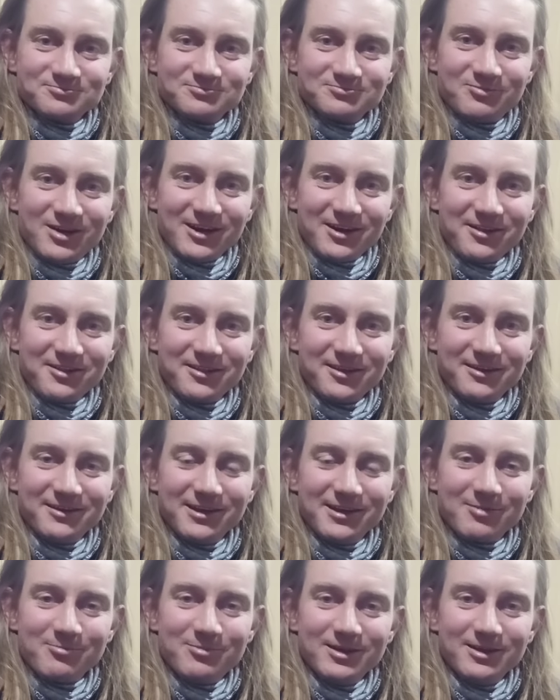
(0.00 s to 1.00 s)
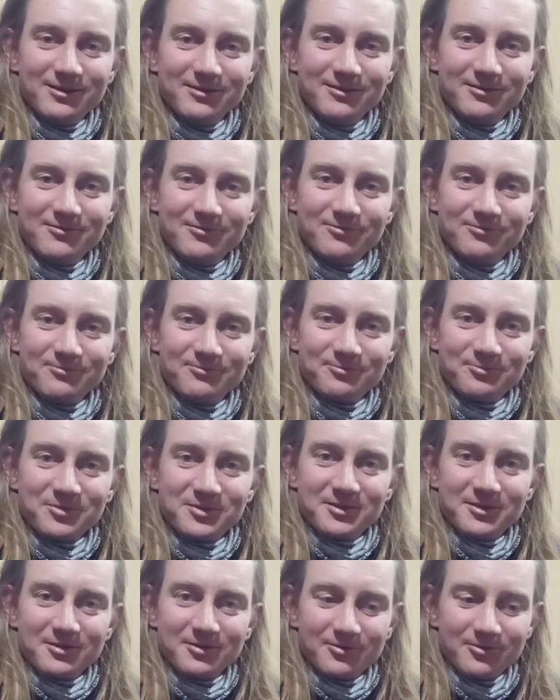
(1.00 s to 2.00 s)
Pakistan has been
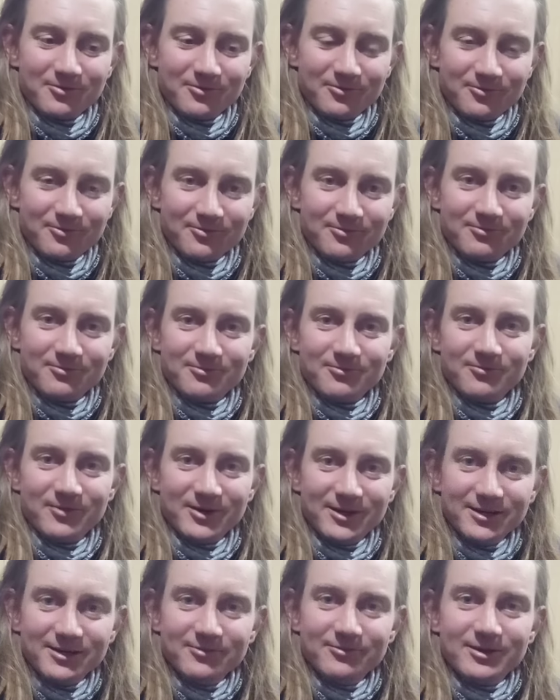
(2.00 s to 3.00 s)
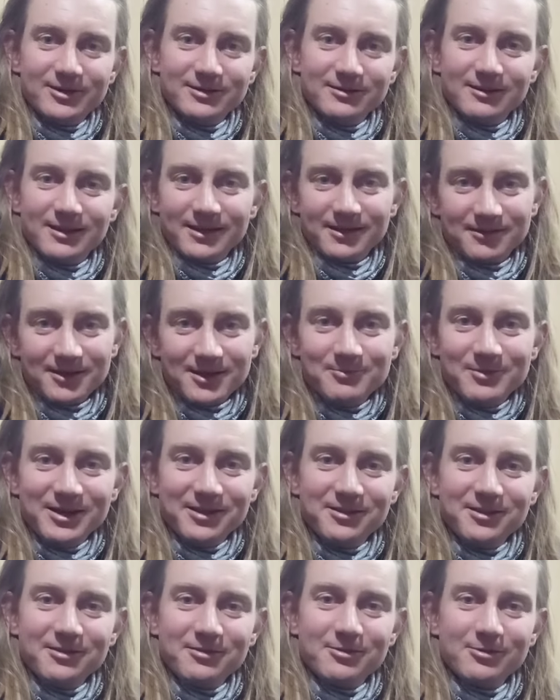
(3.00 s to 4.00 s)
very, very
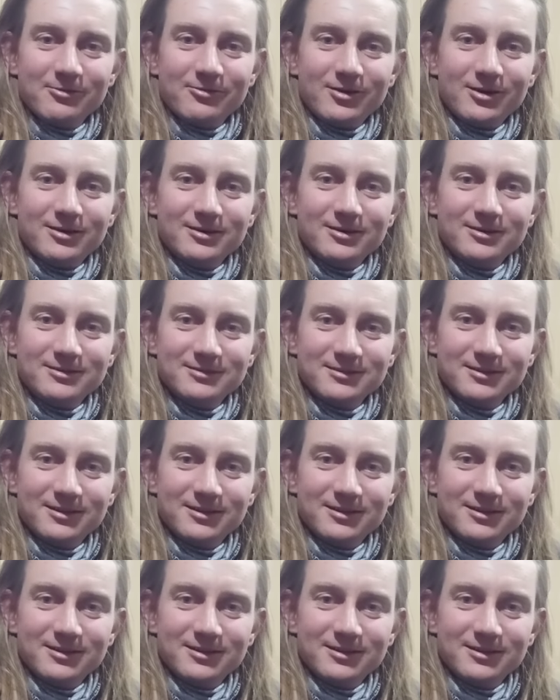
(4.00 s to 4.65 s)
amazing so far.